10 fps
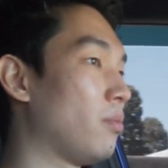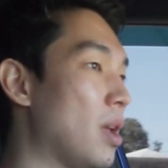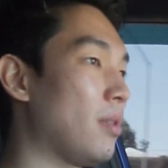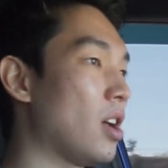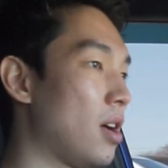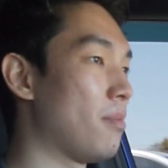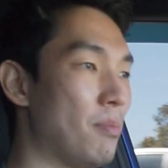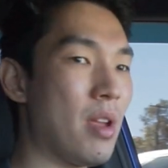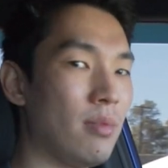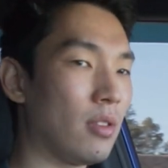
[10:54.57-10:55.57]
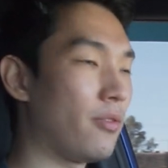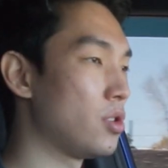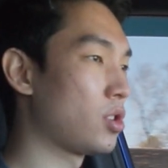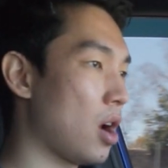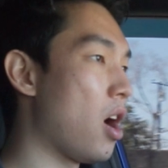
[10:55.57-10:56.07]
Maybe in the
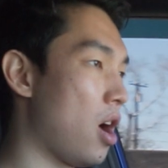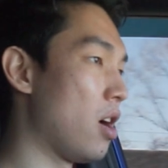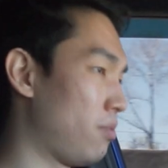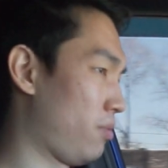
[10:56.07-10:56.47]
future I'll